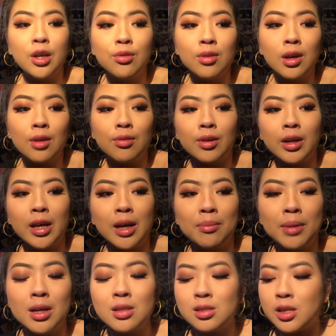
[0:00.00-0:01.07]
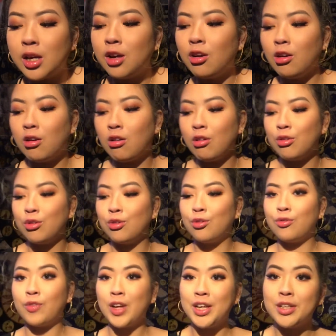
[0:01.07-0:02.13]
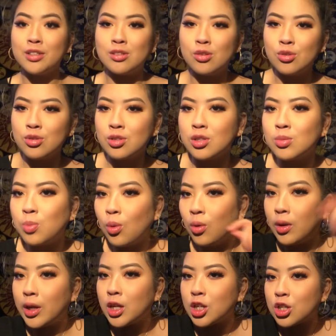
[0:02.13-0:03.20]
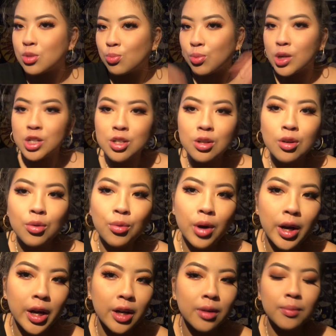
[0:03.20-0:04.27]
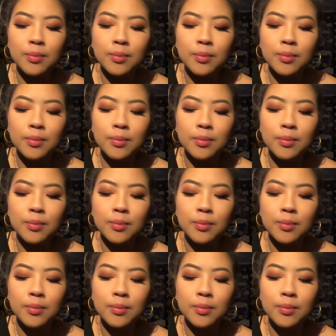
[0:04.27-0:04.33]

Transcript: If you ever get mascara on your face, use the spoolie and just brush it away.